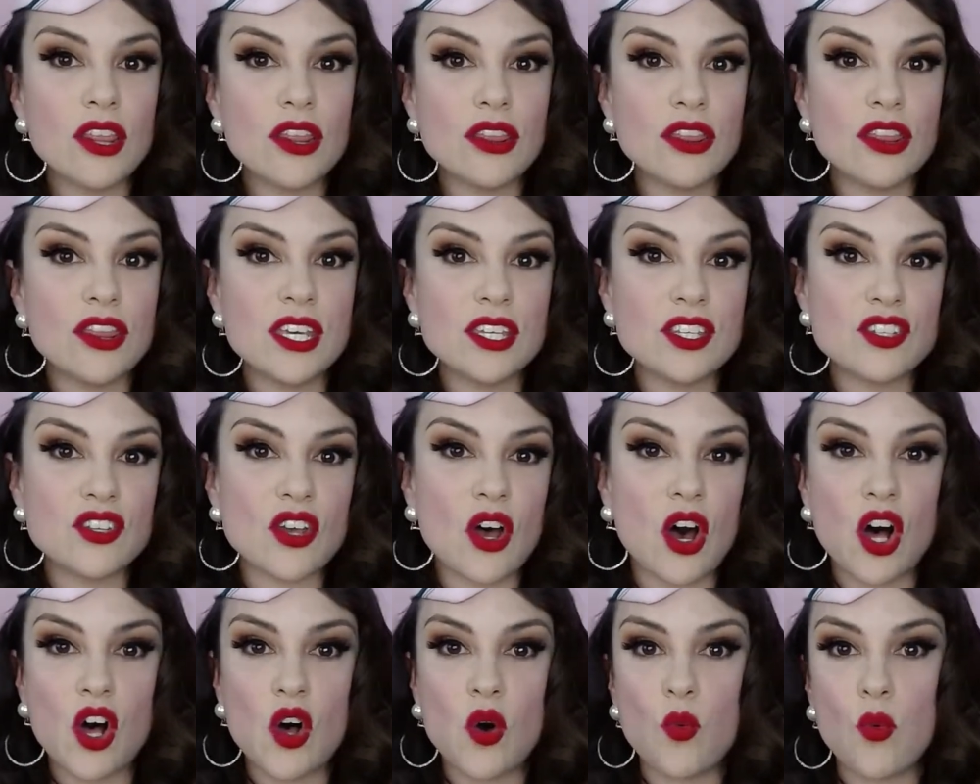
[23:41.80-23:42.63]
this
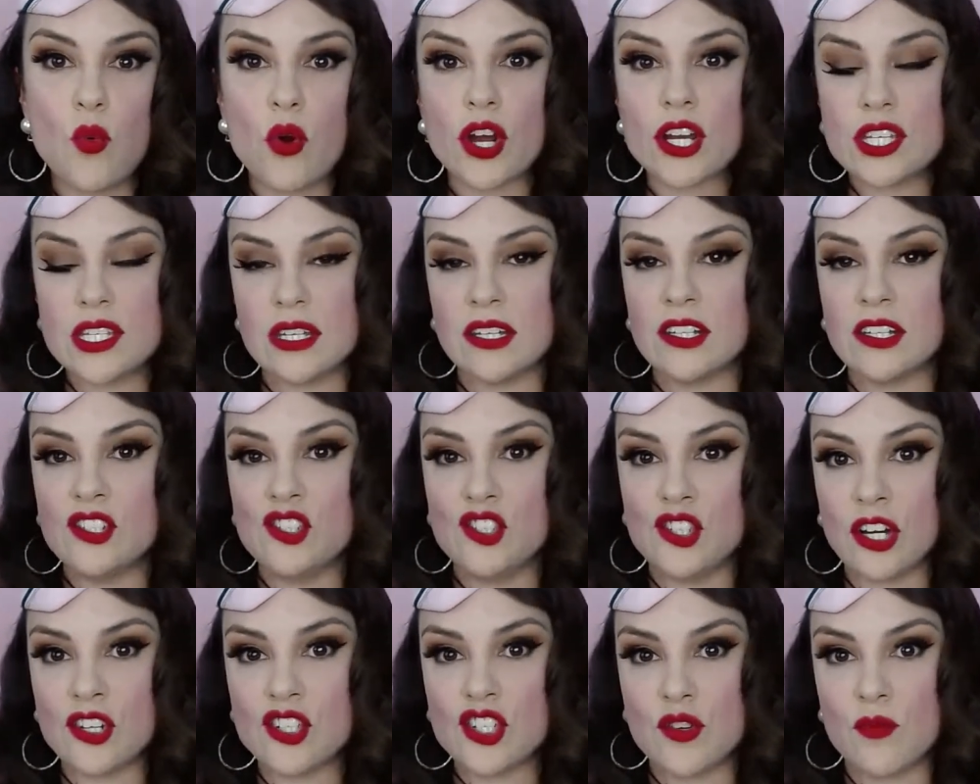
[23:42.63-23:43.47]
all works in
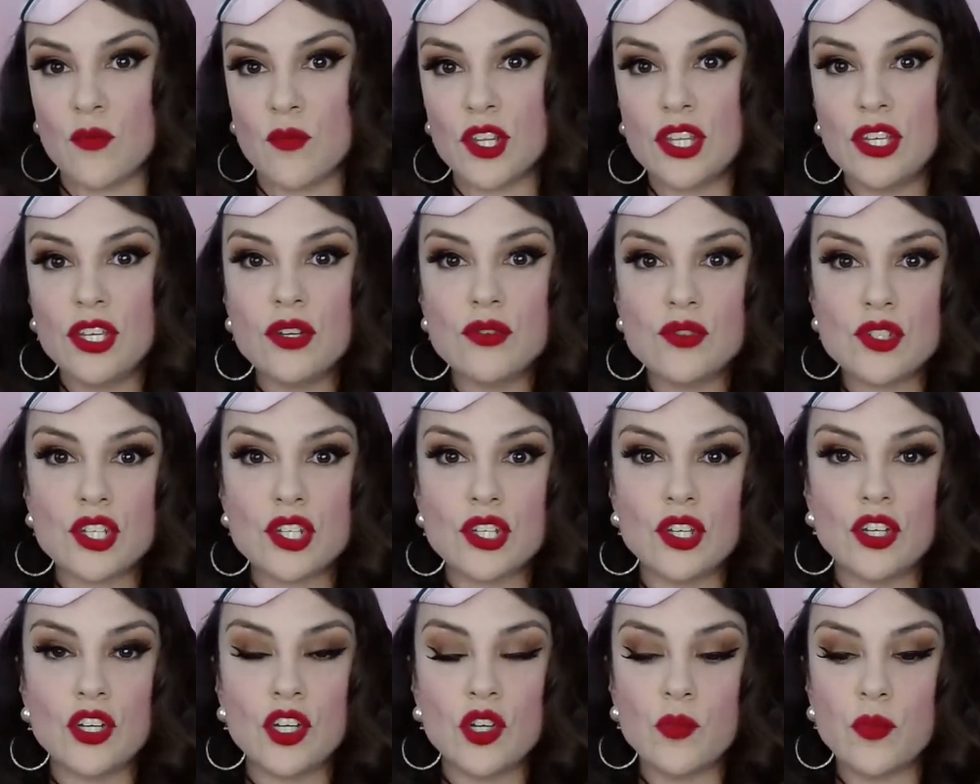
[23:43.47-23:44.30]
conjunction with
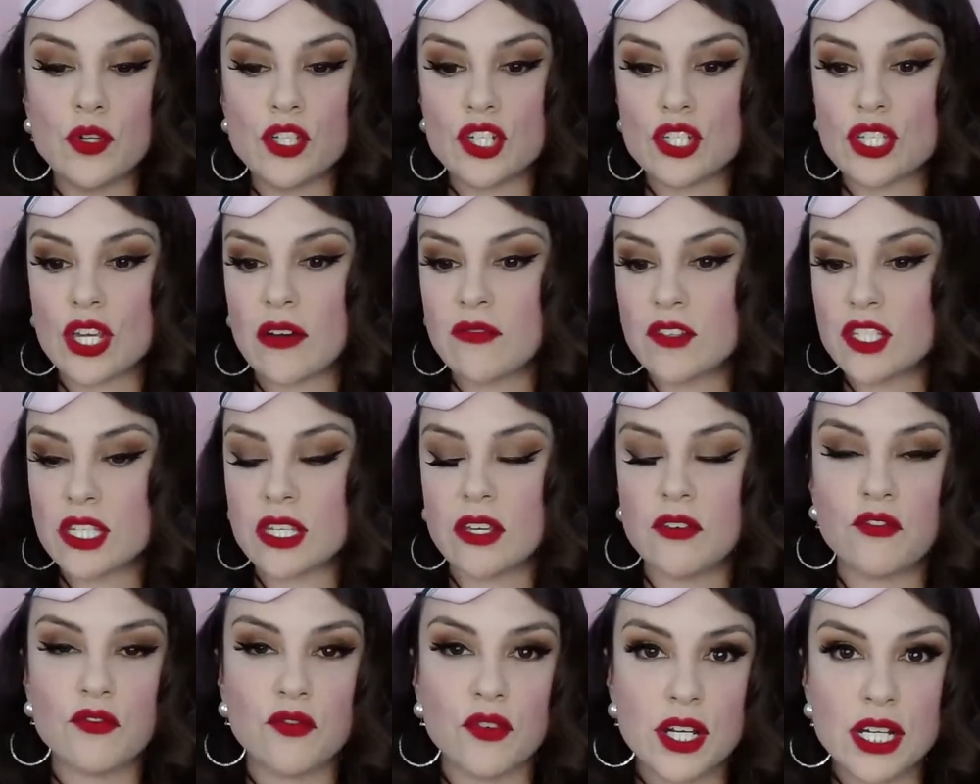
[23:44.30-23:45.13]
YouTube, which is
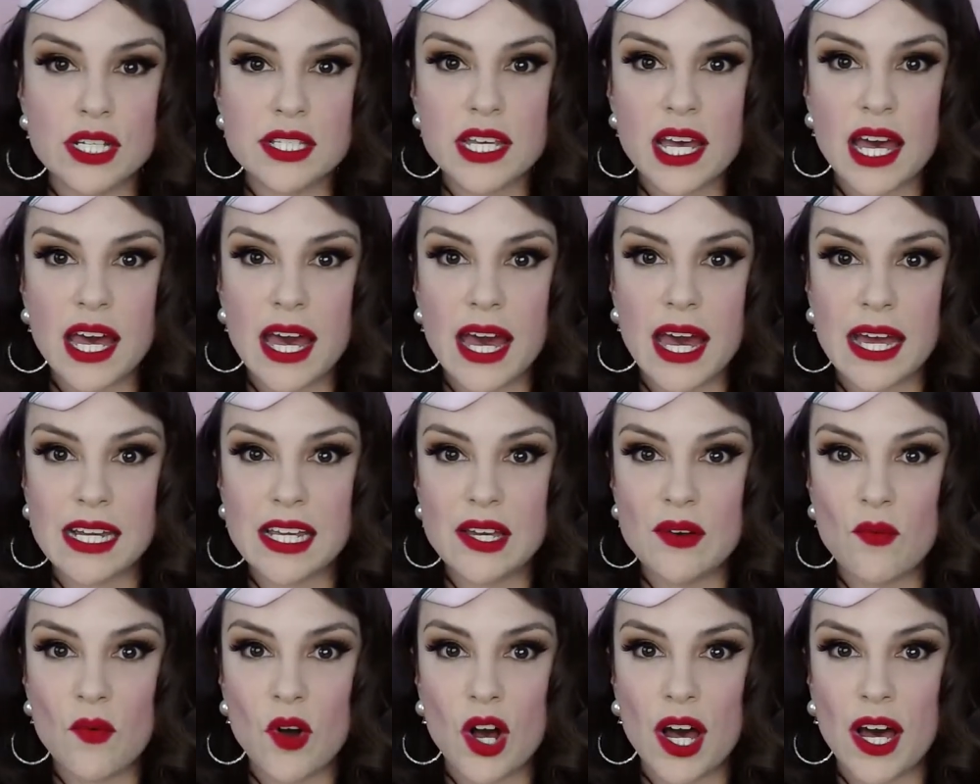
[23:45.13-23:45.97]
obviously free to
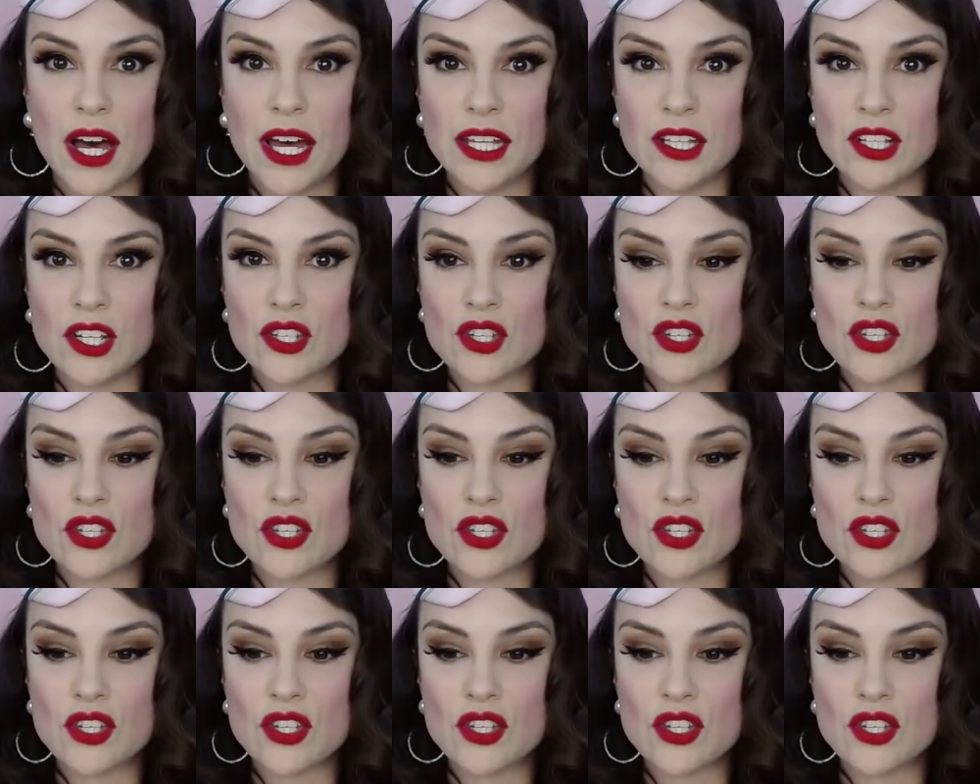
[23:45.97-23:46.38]
anyone.